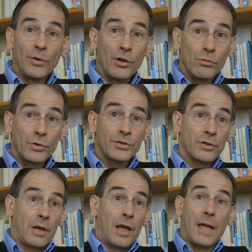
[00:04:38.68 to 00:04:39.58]
who was
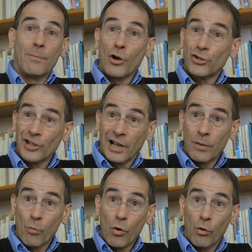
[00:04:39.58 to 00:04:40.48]
emotionally
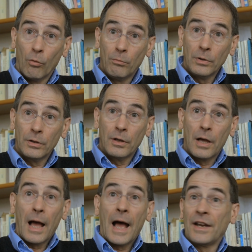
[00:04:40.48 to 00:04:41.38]
warm
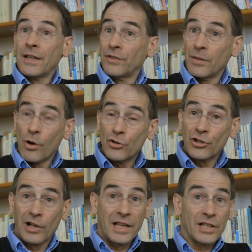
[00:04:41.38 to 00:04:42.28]
and even
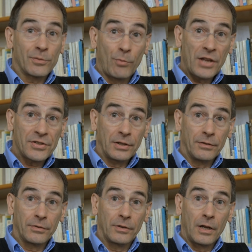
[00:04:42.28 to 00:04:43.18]
emotionally
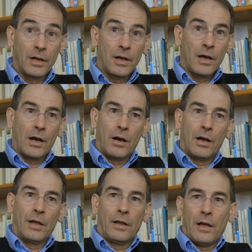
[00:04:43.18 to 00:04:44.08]
expressive,
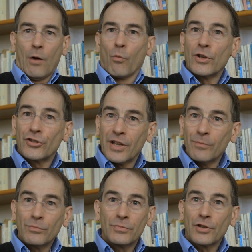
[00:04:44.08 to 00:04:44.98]
which
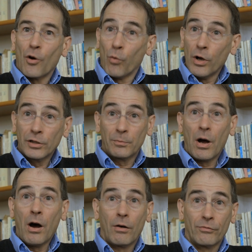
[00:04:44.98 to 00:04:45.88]
seems a world
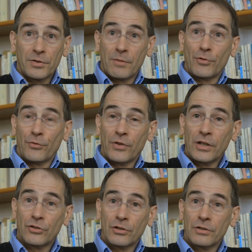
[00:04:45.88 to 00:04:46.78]
apart from some of the
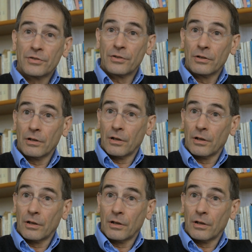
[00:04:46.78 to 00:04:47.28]
features that